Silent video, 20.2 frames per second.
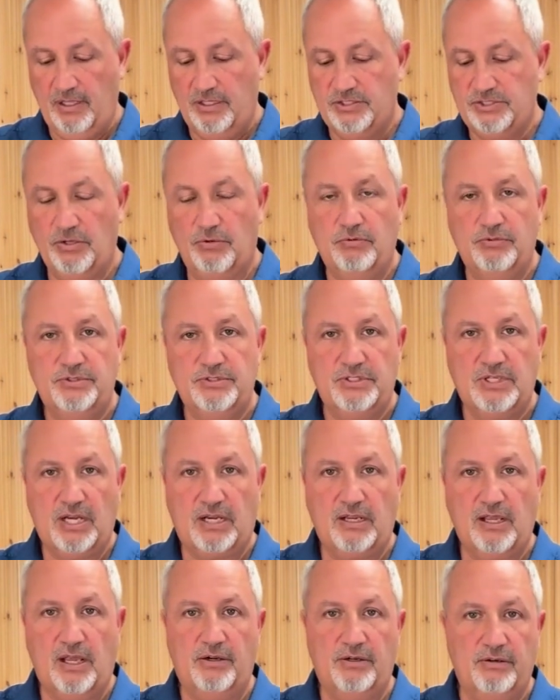So
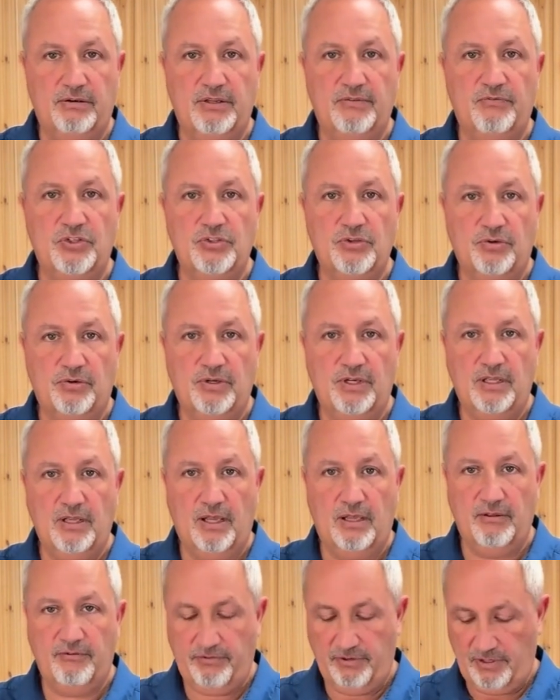check out our inventory
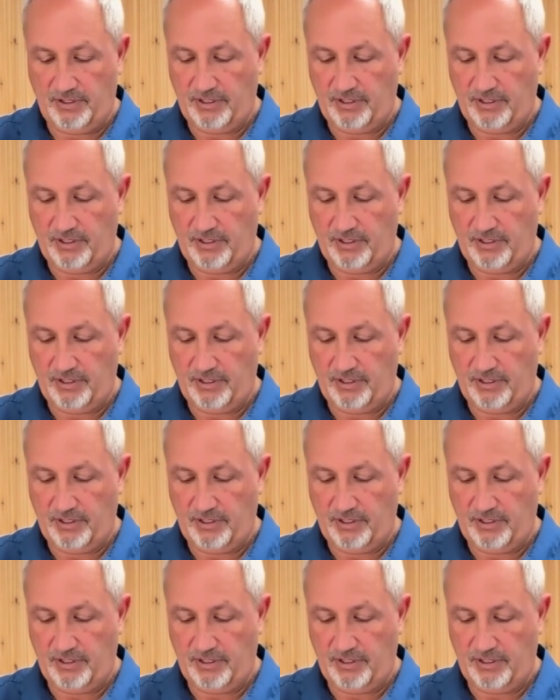of